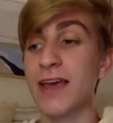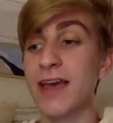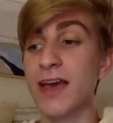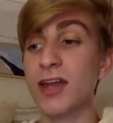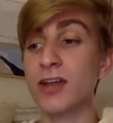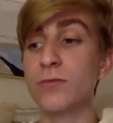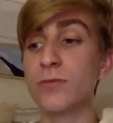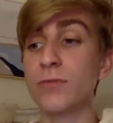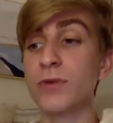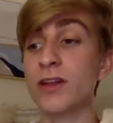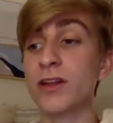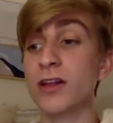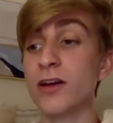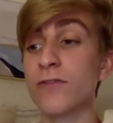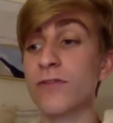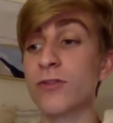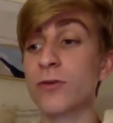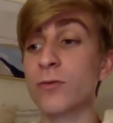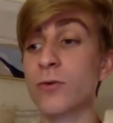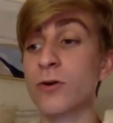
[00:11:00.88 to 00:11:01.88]
and a bit
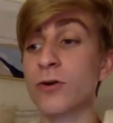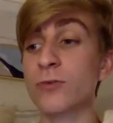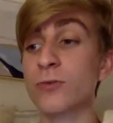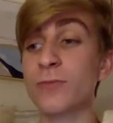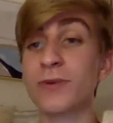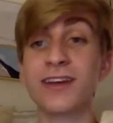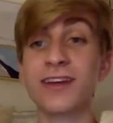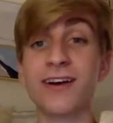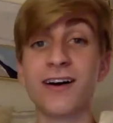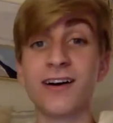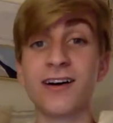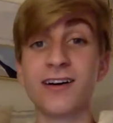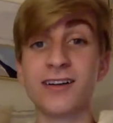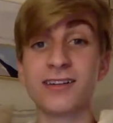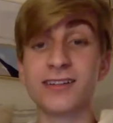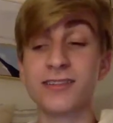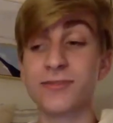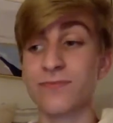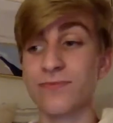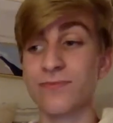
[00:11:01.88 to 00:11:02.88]
of the world
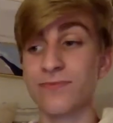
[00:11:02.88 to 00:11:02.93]
beyond.